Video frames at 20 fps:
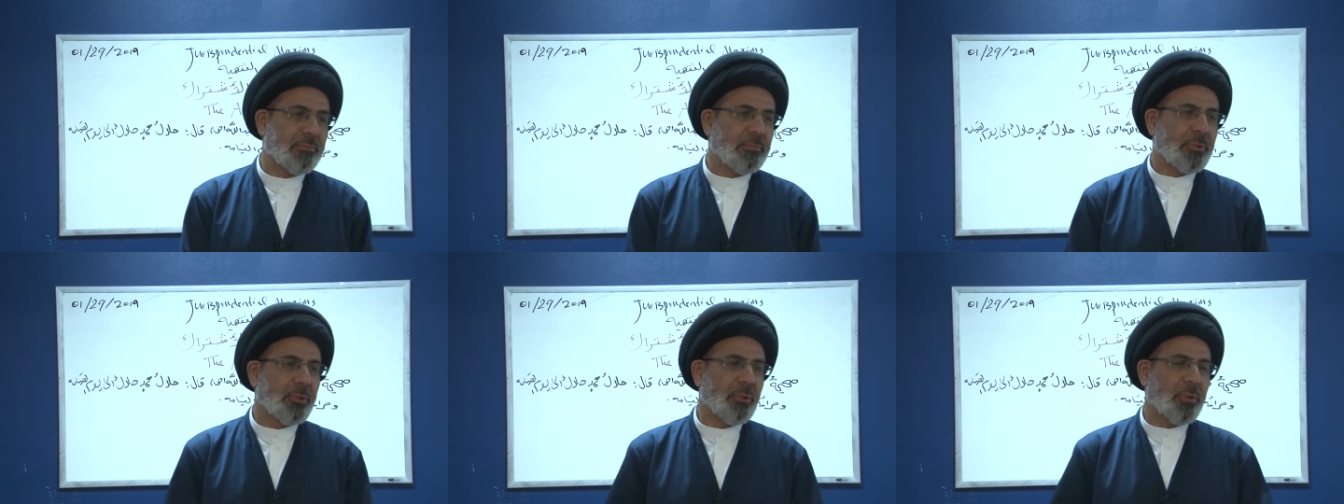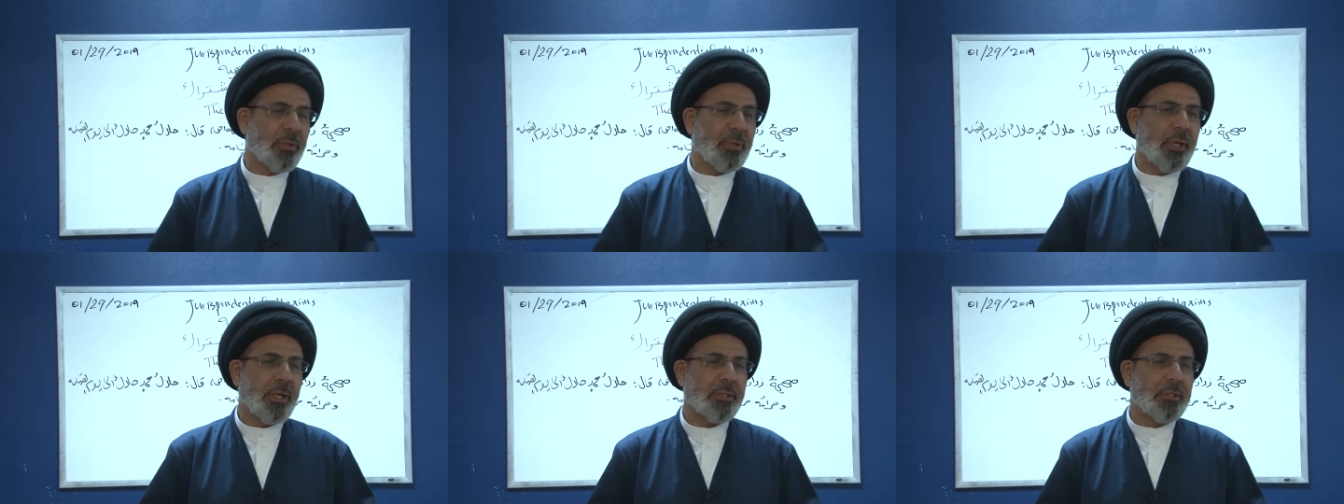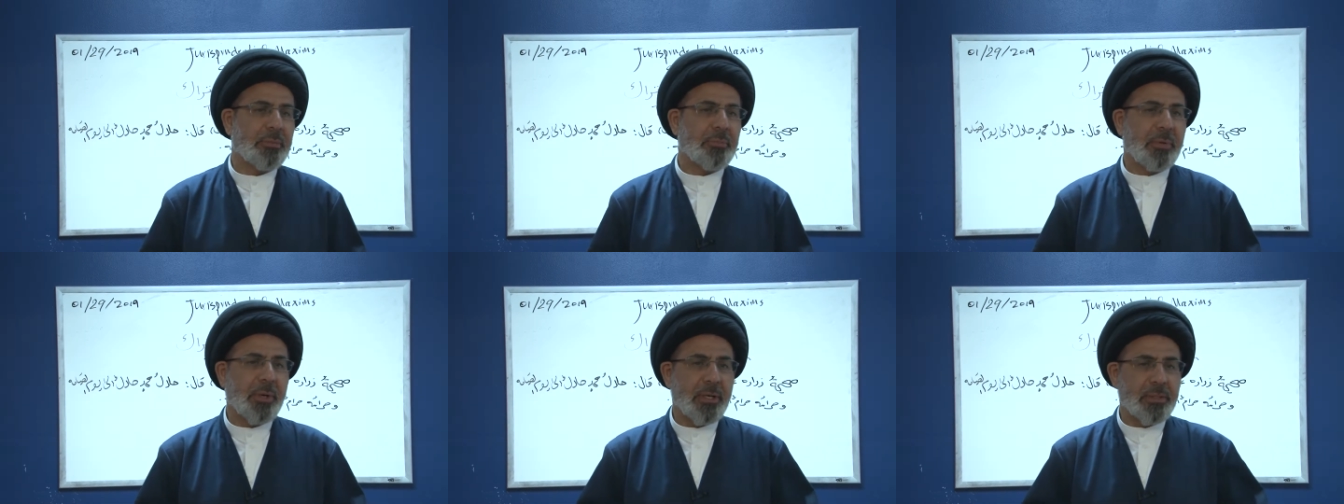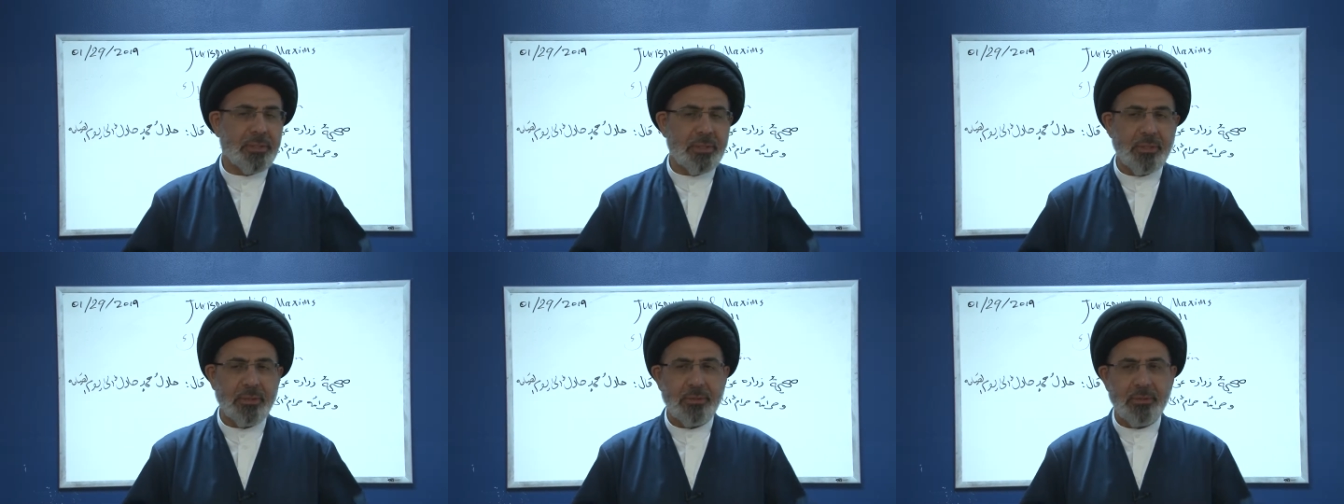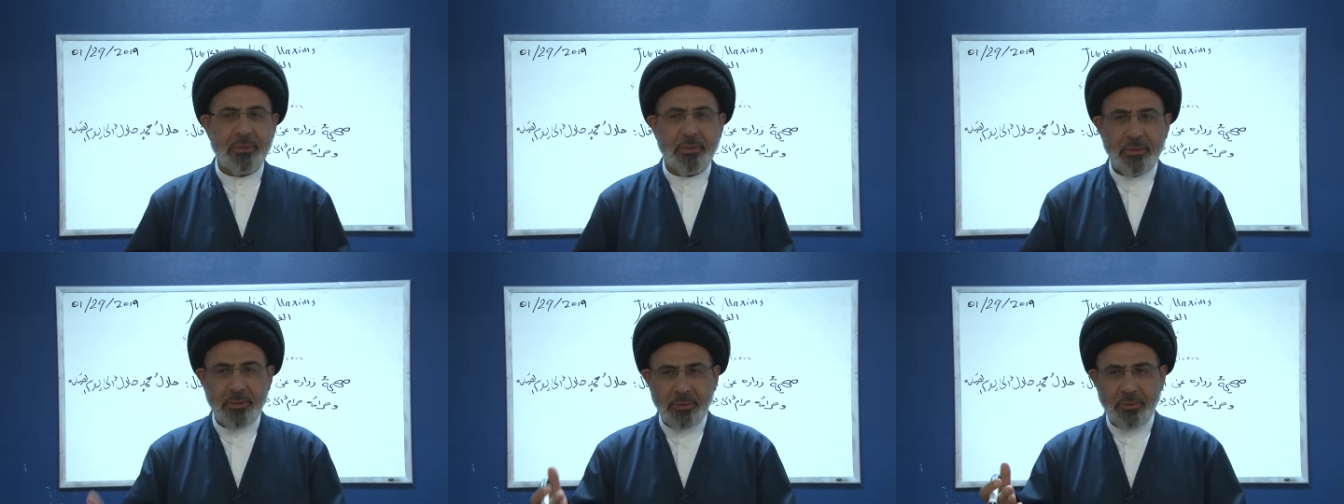you are not
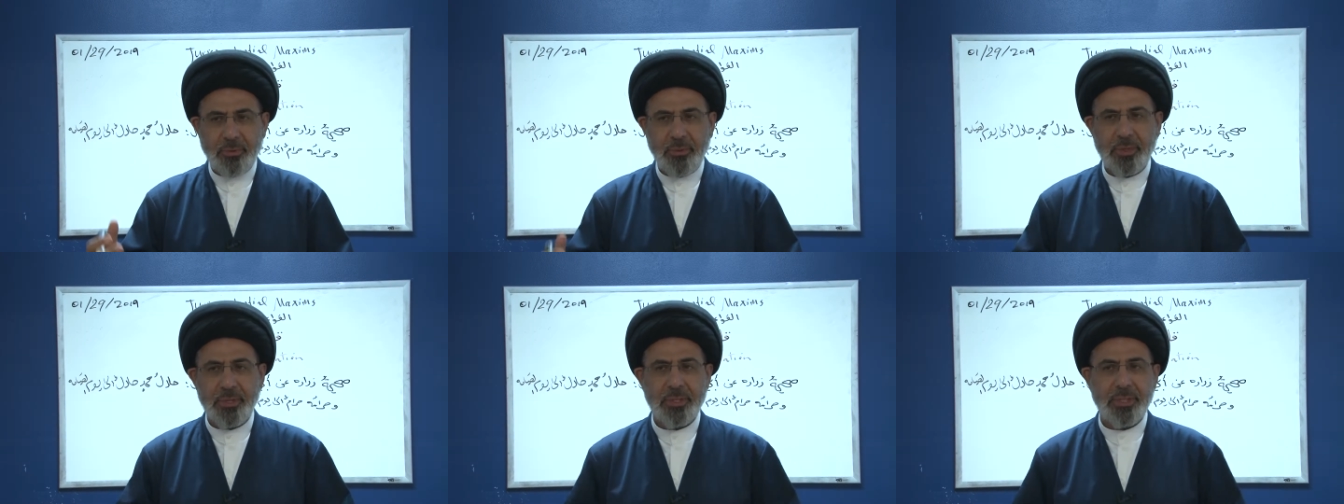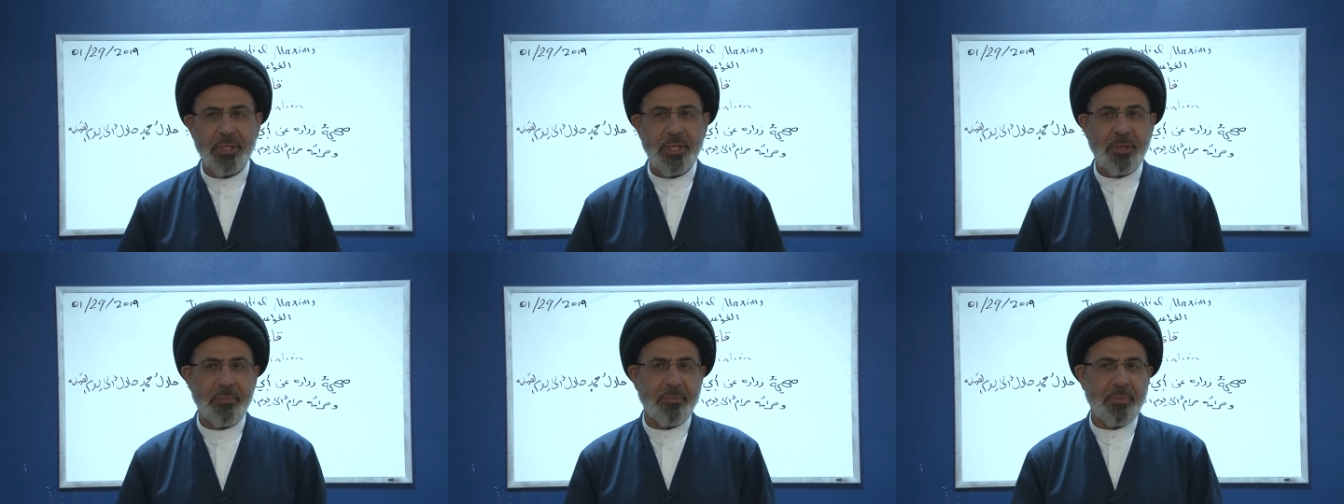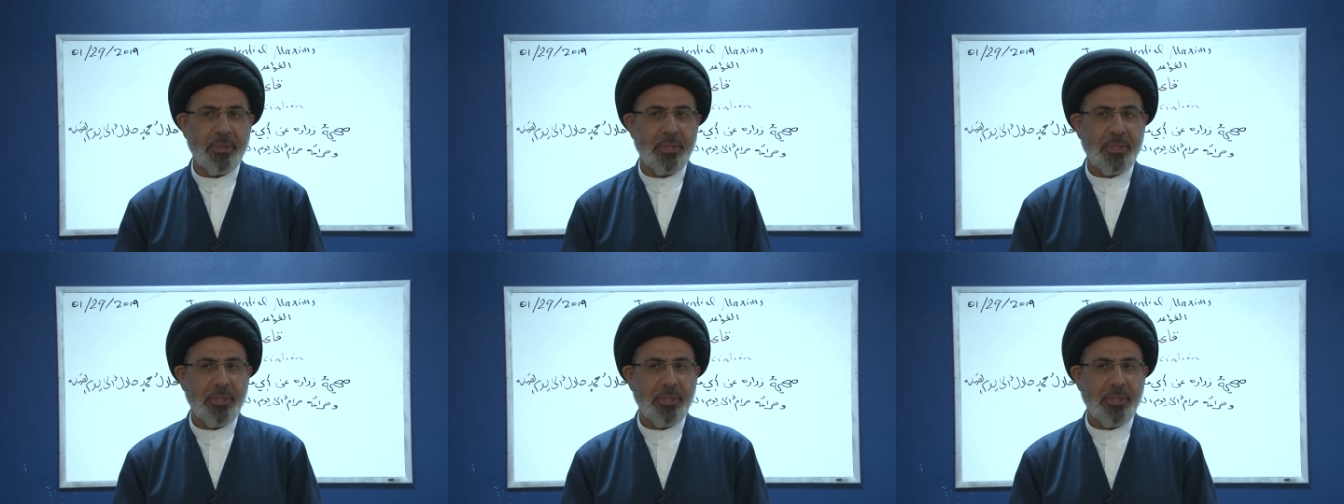present, you were asleep.